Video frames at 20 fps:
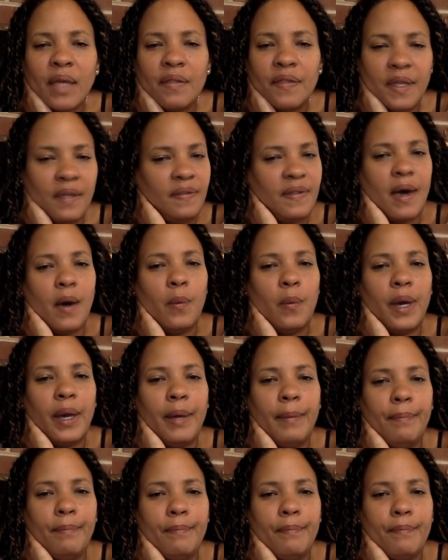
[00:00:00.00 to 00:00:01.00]
think that
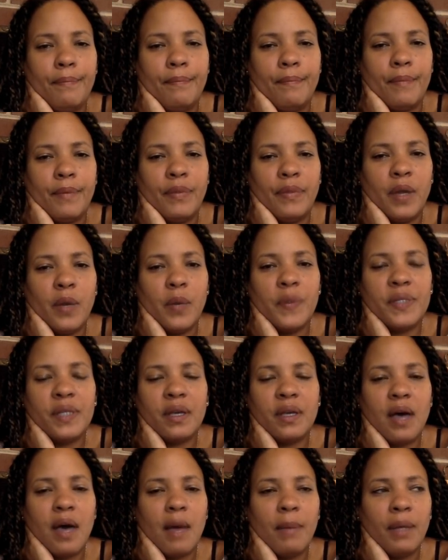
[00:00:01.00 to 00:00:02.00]
way. There was a
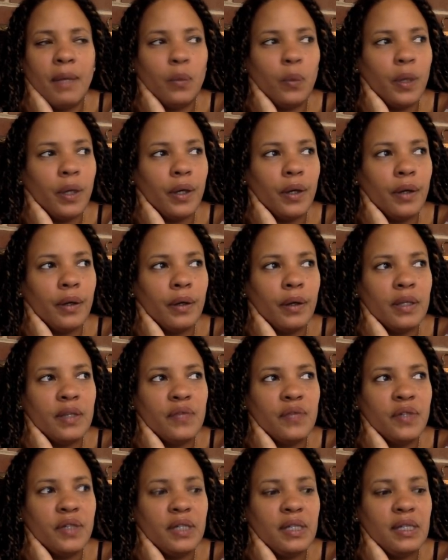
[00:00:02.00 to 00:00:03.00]
comment where
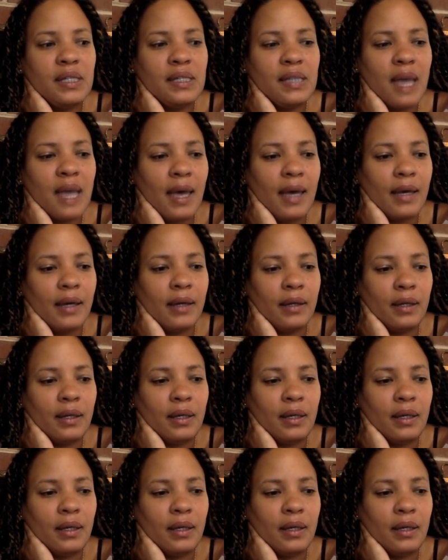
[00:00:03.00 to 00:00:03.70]
it's really sad.